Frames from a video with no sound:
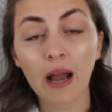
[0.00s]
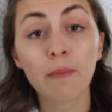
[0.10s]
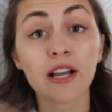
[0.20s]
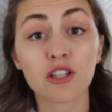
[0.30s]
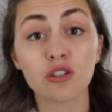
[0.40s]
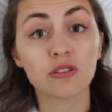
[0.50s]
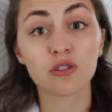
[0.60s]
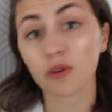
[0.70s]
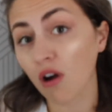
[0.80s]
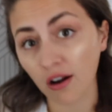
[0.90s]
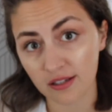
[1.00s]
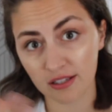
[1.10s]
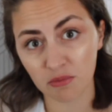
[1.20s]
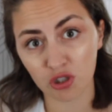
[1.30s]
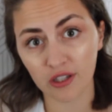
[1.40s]
my students with
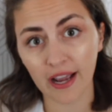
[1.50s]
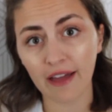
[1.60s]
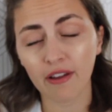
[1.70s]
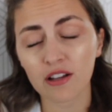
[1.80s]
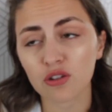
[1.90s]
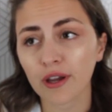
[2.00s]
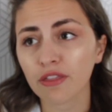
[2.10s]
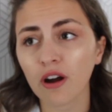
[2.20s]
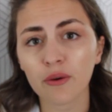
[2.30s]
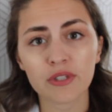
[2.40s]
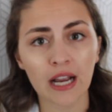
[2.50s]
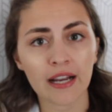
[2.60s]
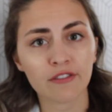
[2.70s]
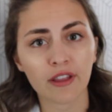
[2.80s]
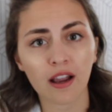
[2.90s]
autism usually had that, so I thought it was
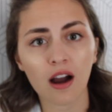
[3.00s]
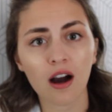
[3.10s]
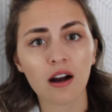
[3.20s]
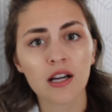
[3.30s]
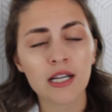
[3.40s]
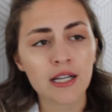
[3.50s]
kind of like a